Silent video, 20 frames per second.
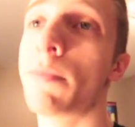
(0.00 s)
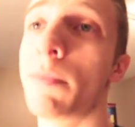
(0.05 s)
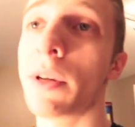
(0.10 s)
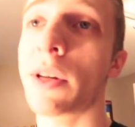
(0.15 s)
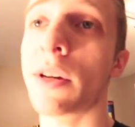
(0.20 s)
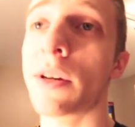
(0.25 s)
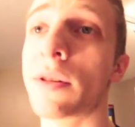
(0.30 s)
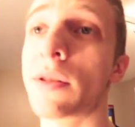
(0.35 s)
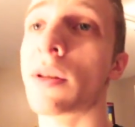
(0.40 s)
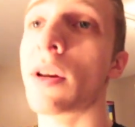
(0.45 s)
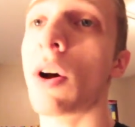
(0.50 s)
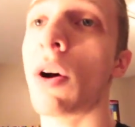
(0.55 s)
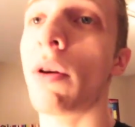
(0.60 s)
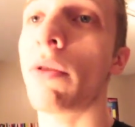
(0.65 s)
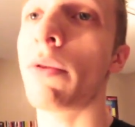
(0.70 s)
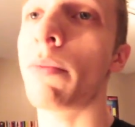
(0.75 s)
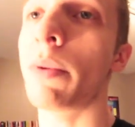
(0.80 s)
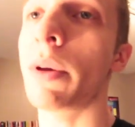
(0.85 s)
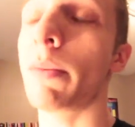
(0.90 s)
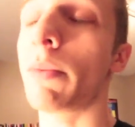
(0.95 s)
because
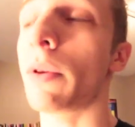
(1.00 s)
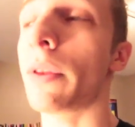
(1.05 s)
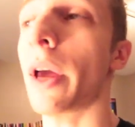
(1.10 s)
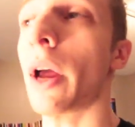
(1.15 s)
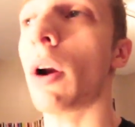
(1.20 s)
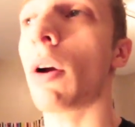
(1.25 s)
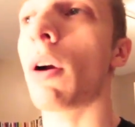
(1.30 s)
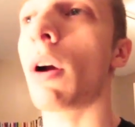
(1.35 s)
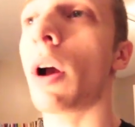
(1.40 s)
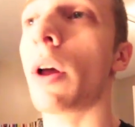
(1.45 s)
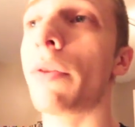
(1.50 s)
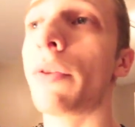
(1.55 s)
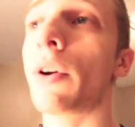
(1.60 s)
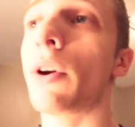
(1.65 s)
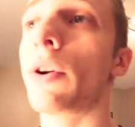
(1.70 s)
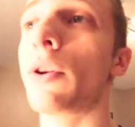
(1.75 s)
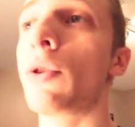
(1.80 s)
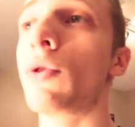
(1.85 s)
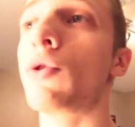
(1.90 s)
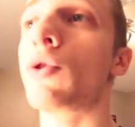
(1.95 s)
all the people that are on
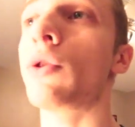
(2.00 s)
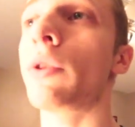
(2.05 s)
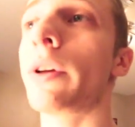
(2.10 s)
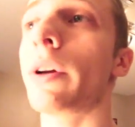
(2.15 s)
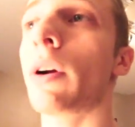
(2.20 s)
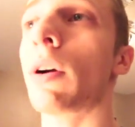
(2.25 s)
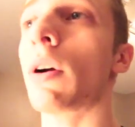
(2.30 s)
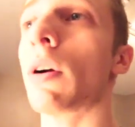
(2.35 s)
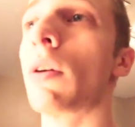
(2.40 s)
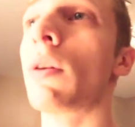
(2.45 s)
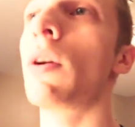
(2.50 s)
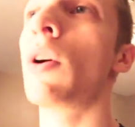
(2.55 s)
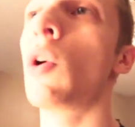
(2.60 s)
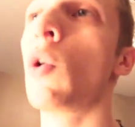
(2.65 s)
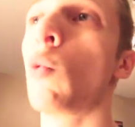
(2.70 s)
there usually are